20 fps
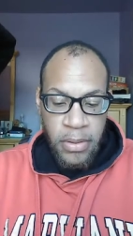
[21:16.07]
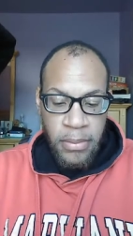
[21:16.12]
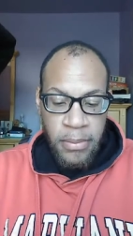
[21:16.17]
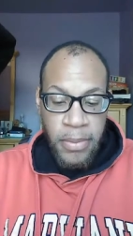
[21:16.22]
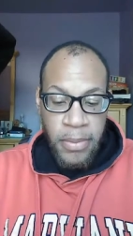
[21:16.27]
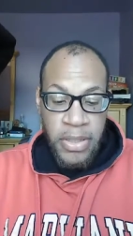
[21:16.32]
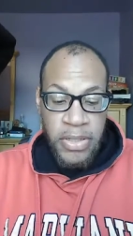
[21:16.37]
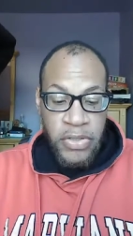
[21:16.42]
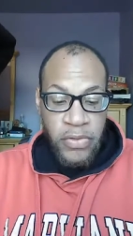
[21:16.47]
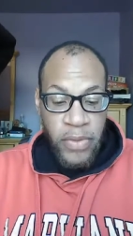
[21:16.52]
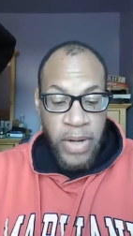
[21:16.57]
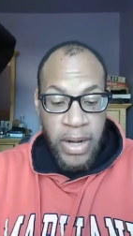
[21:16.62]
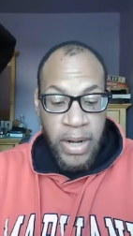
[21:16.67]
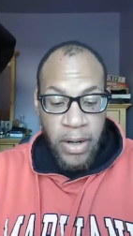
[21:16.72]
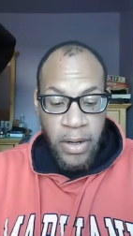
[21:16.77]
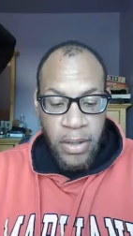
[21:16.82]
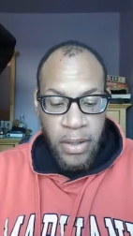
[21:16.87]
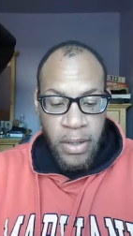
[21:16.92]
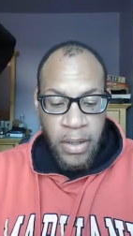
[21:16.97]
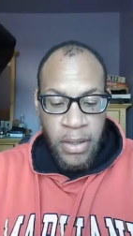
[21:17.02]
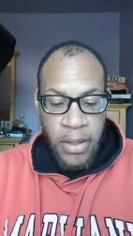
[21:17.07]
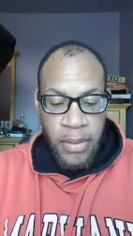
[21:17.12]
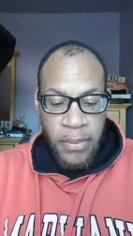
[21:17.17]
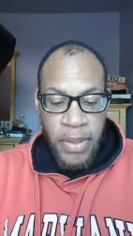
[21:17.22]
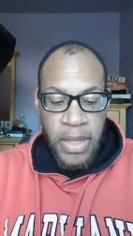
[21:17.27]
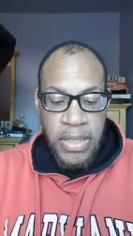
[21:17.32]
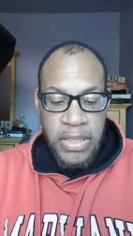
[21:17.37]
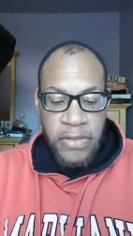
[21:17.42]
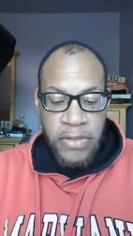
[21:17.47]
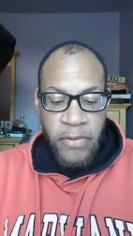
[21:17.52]
but it's rare
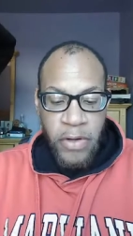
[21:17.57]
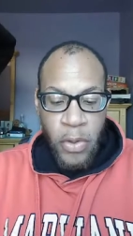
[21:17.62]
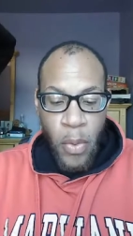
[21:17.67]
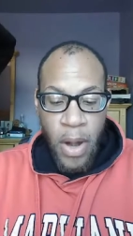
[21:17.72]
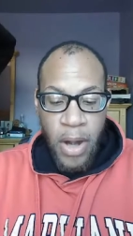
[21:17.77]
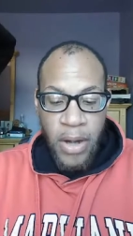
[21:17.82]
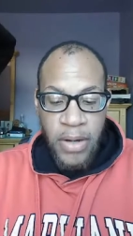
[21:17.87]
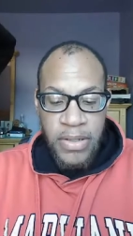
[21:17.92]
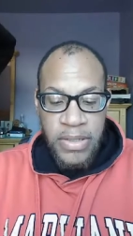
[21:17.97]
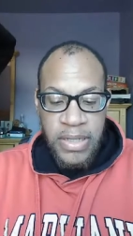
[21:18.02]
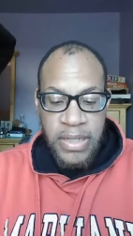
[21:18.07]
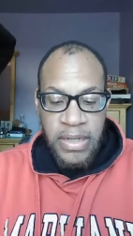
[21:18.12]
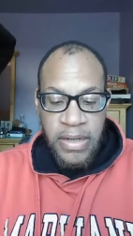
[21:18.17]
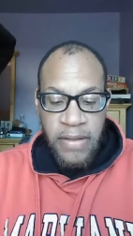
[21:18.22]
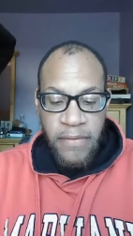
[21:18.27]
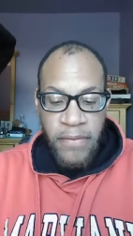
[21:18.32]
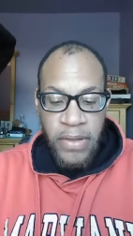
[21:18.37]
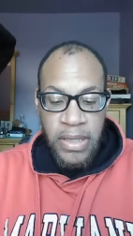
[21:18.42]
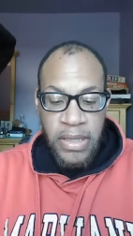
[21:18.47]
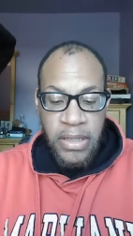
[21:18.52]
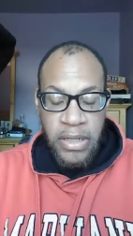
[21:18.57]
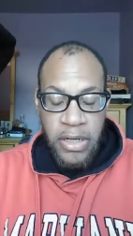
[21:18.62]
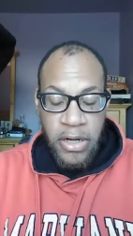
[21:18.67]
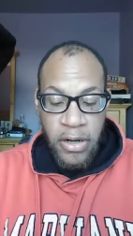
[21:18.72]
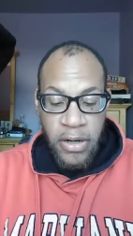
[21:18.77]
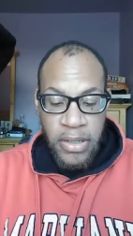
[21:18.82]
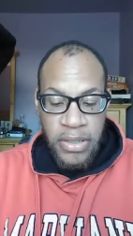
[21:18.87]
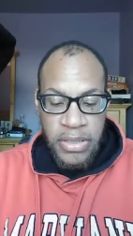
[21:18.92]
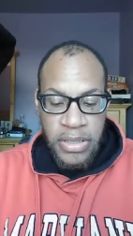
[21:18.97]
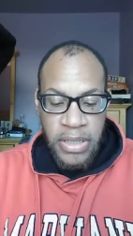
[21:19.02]
because it requires significant
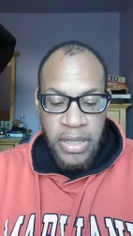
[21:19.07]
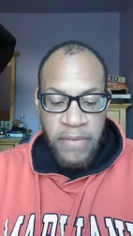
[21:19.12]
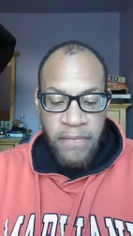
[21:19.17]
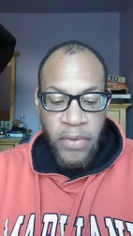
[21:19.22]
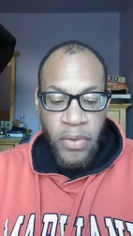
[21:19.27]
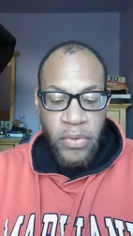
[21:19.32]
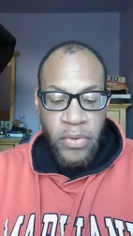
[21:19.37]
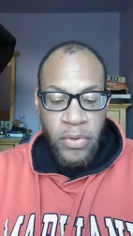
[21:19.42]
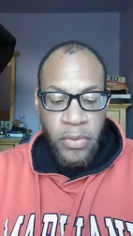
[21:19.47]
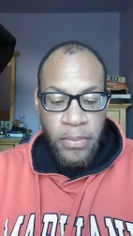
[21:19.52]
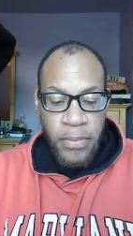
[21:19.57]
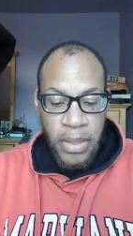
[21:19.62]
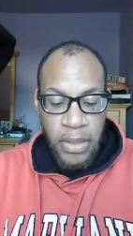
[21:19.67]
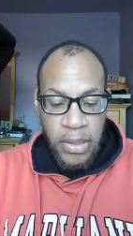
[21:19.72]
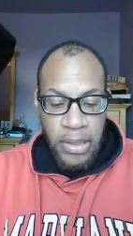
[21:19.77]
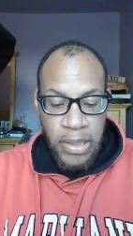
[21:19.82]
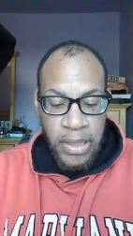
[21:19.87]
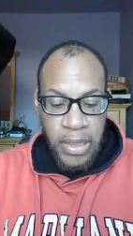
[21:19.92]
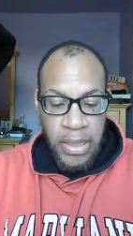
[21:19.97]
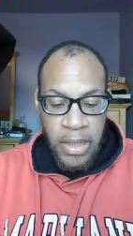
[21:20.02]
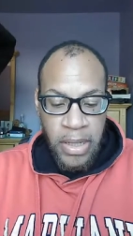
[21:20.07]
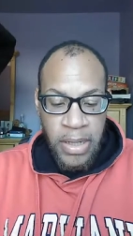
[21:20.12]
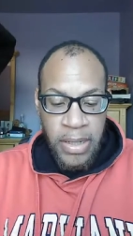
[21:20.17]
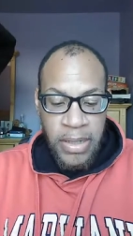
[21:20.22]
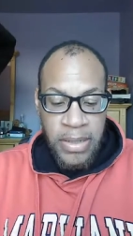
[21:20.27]
courage and vulnerability